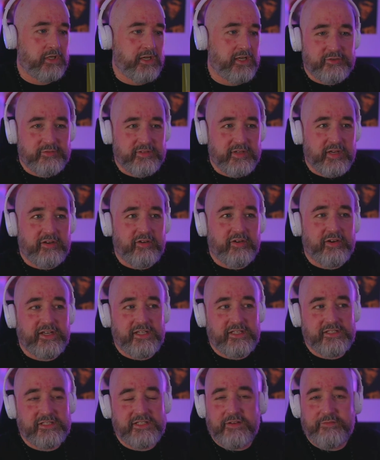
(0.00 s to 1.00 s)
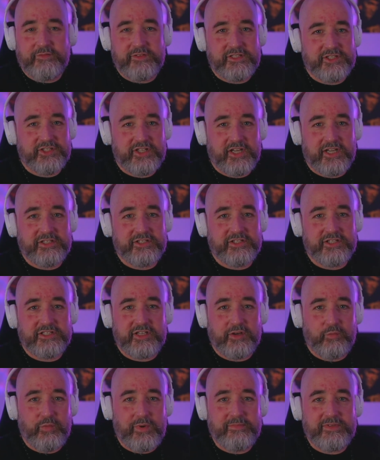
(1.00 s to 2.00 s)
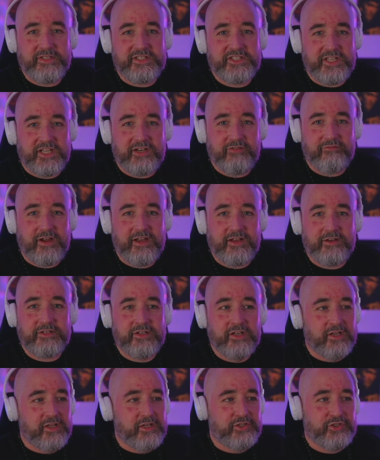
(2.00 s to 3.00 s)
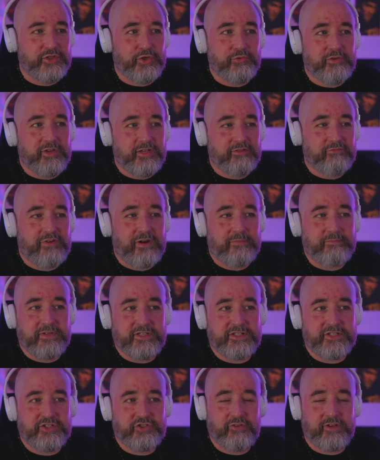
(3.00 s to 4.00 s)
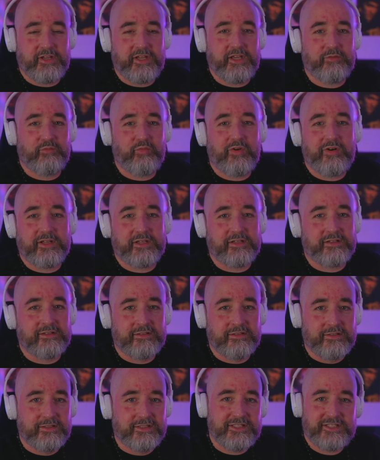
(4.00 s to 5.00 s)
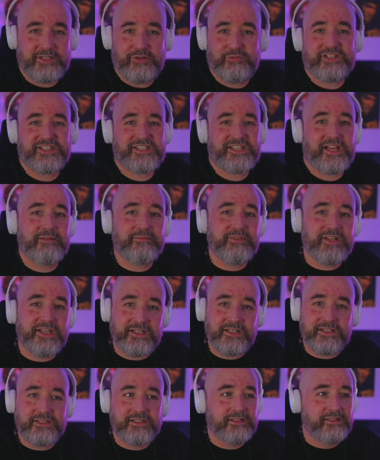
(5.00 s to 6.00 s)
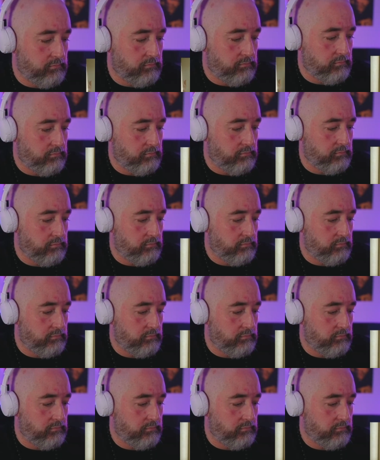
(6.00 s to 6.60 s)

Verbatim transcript: This was the 90s. Nothing's changed, is it? Women sitting around talking rubbish, drinking wine. Still the same, isn't it?